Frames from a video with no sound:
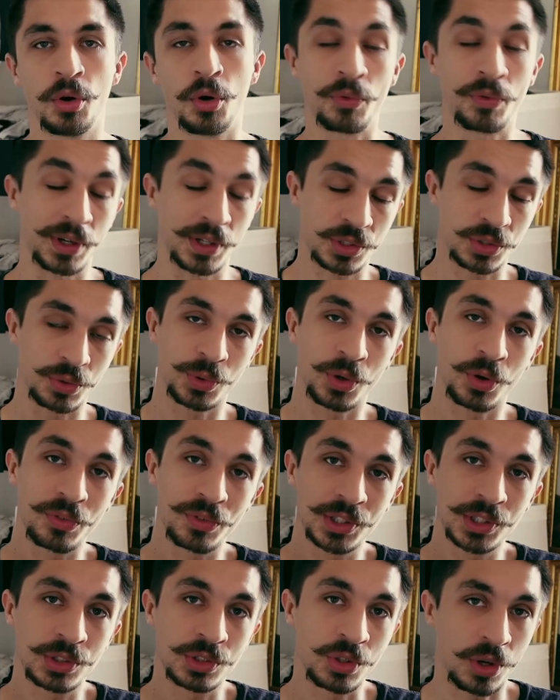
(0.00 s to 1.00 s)
Alright, so we
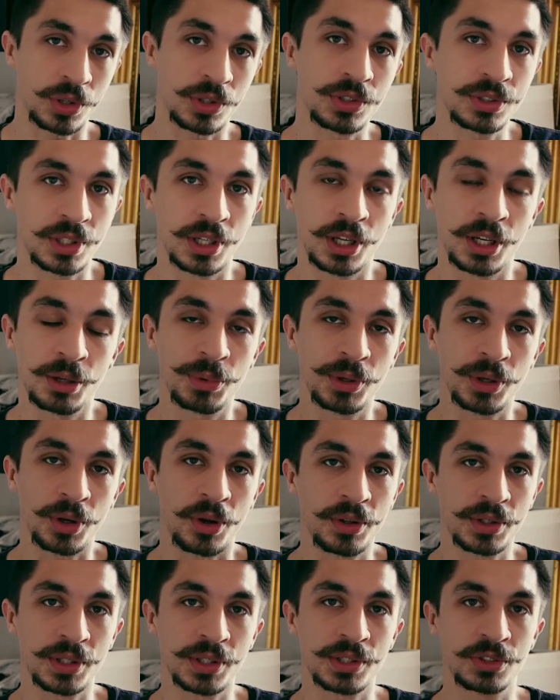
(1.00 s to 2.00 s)
already touched a little bit
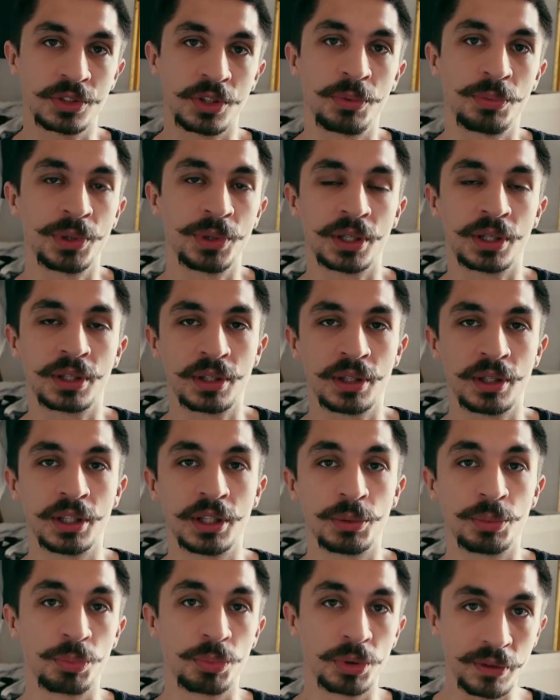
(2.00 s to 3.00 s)
on this subject in
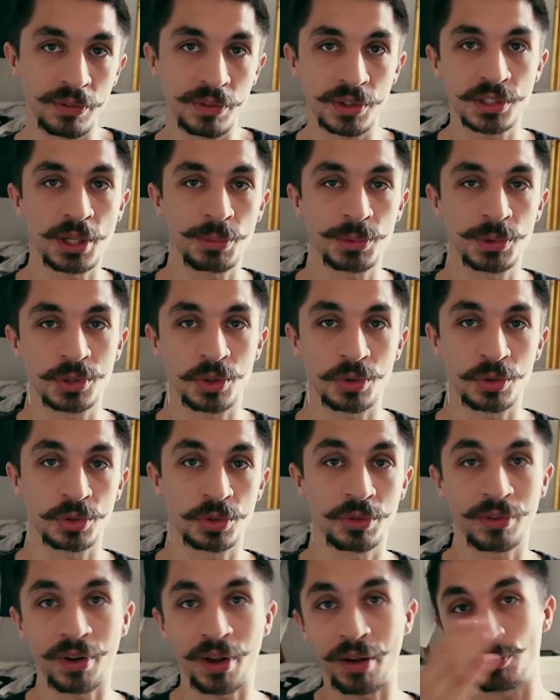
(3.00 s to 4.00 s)
the previous episode,
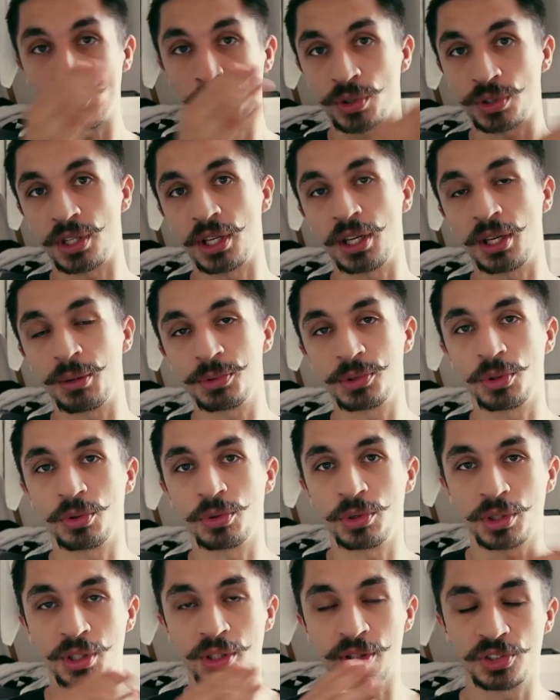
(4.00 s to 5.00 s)
so if you haven't watched that
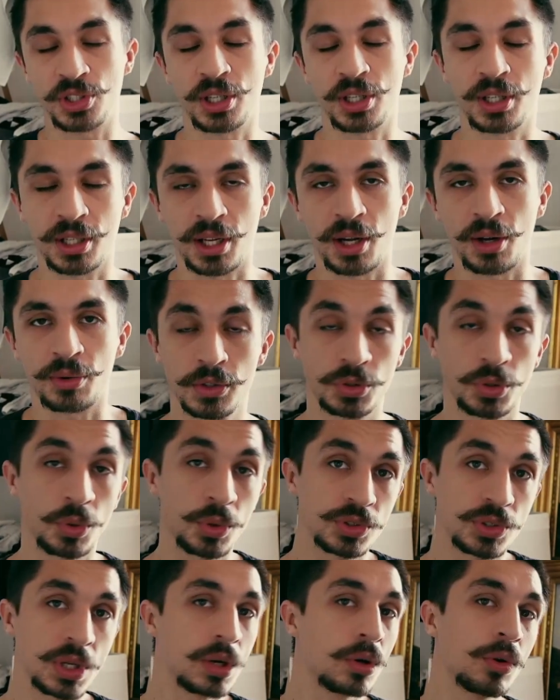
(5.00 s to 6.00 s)
episode, you can check it out. So
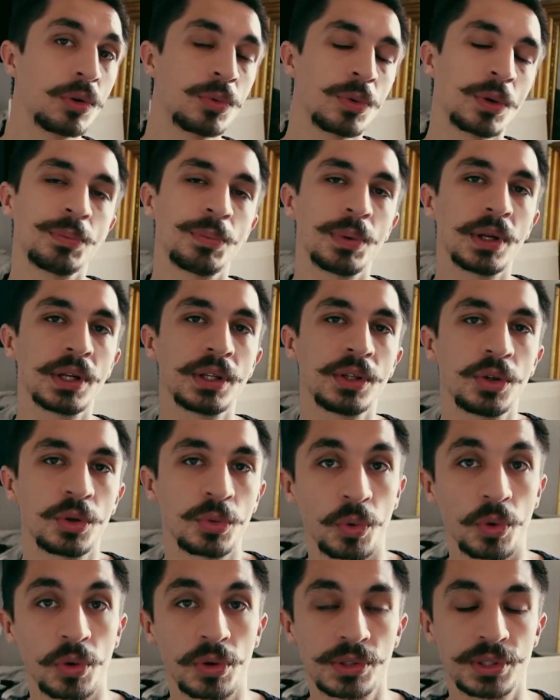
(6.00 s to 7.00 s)
in general, when building your
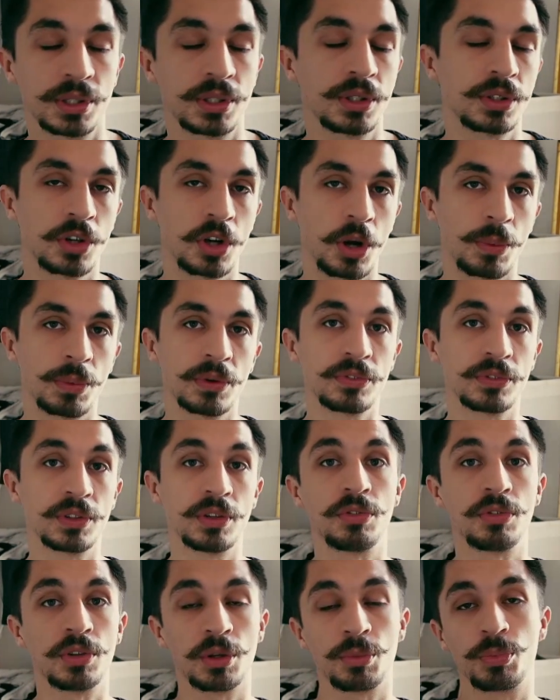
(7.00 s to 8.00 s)
world, there are a couple of
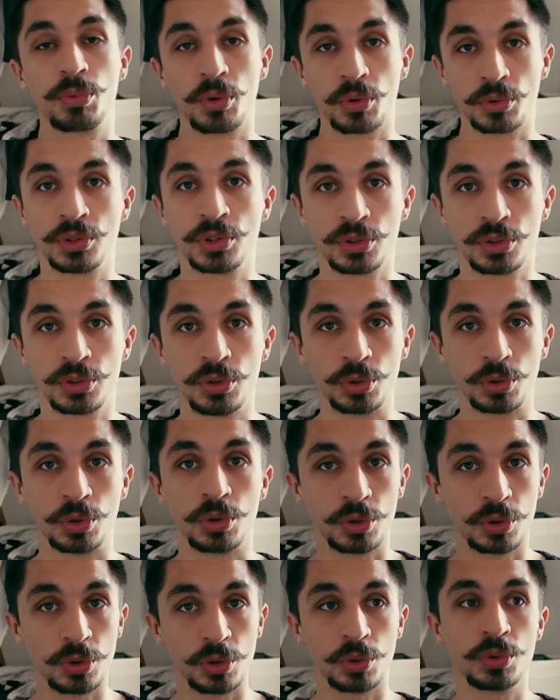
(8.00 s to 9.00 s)
different approaches you
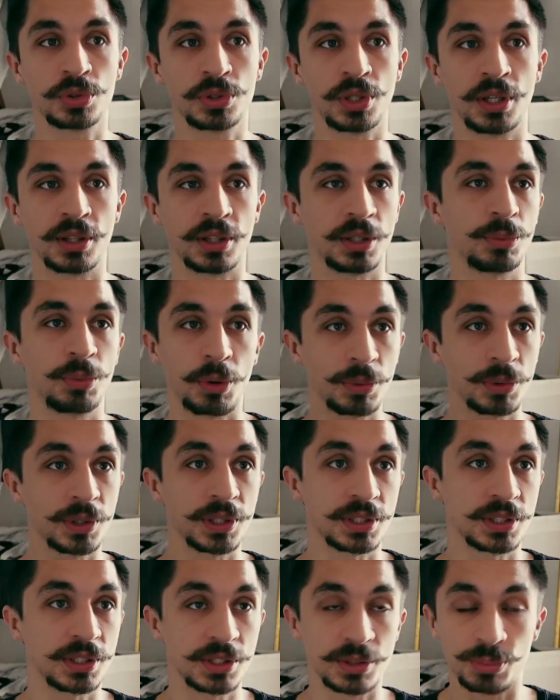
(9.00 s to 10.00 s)
could use, and there probably
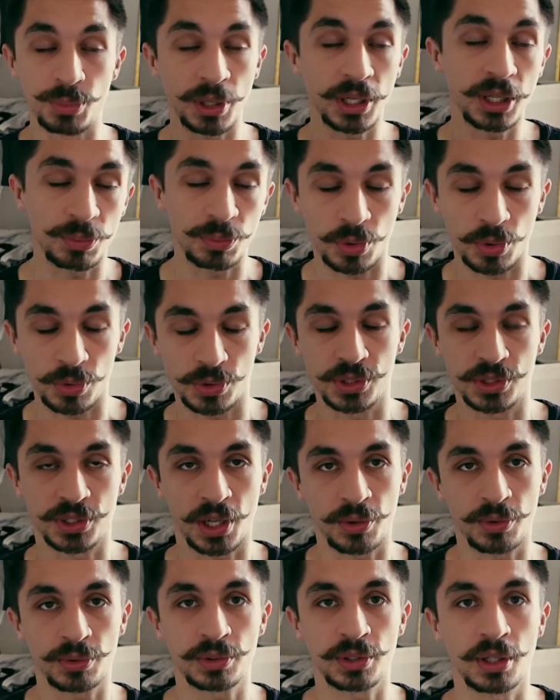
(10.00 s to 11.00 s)
exists many approaches
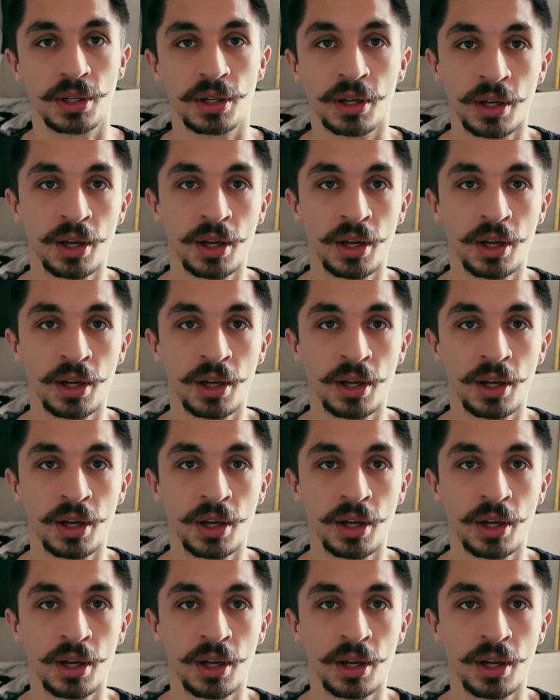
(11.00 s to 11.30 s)
out there,